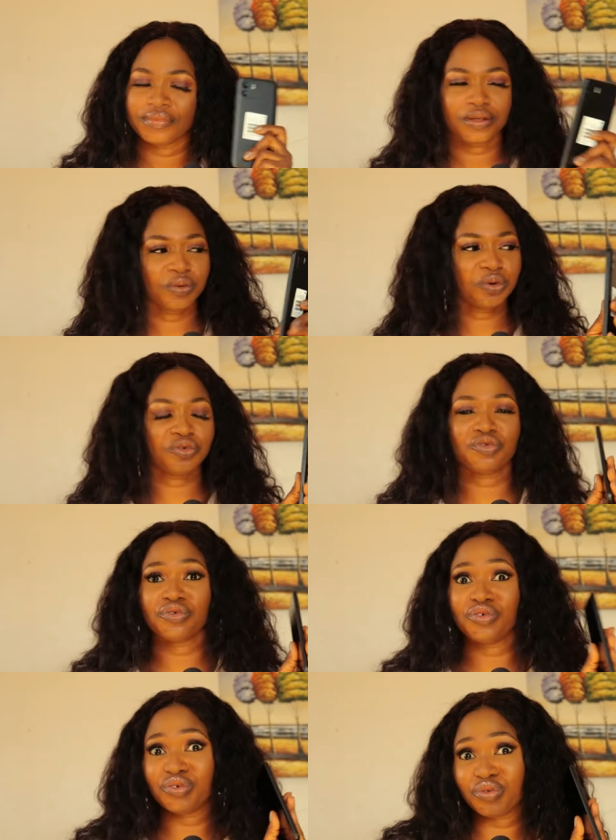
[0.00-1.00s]
You want to
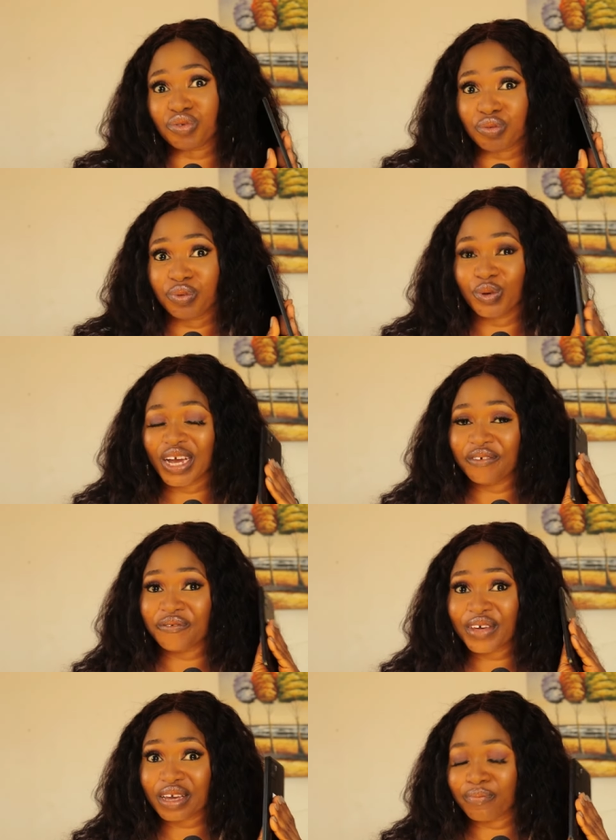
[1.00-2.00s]
do YouTube, you are a
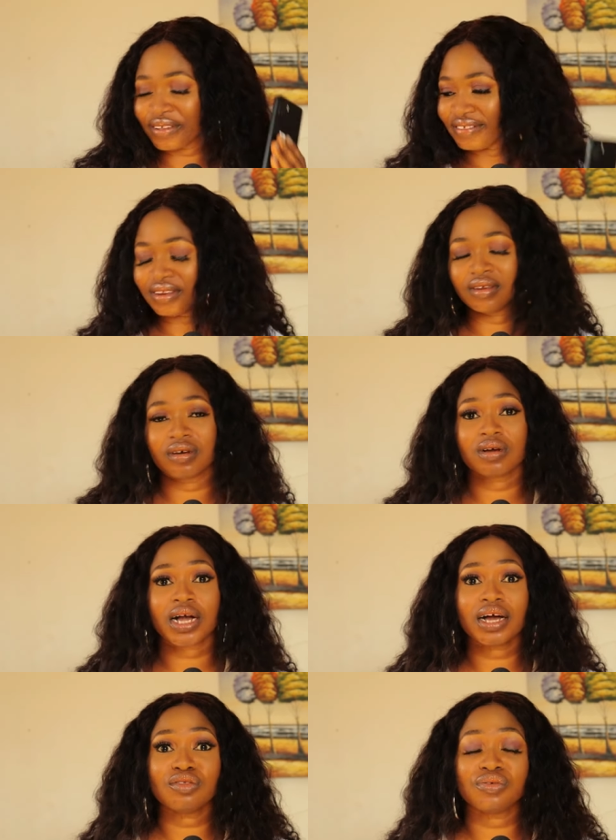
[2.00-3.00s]
fake person.
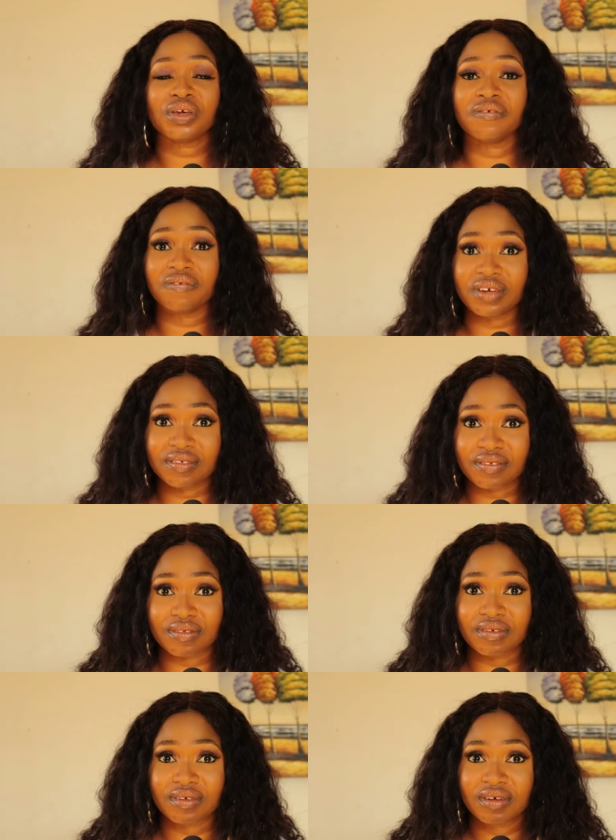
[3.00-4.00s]
Can't you
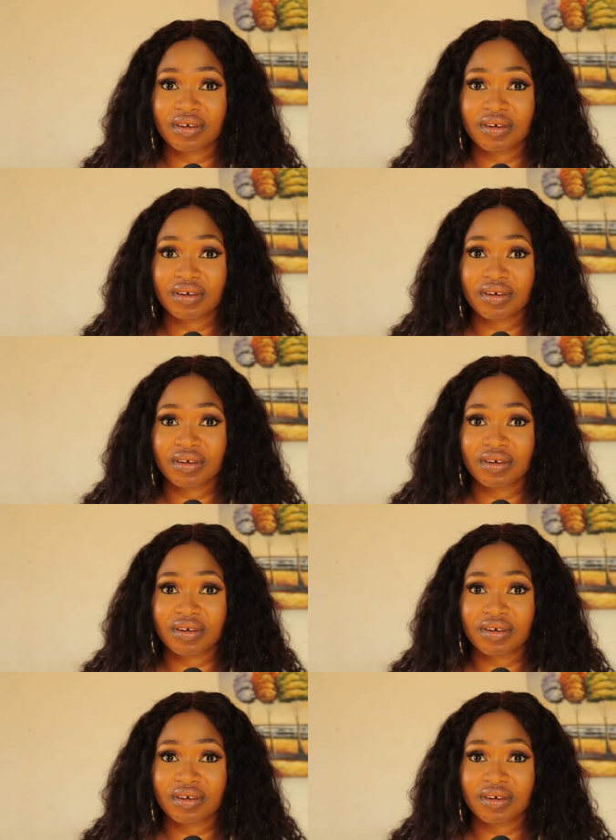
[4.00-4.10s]
invest?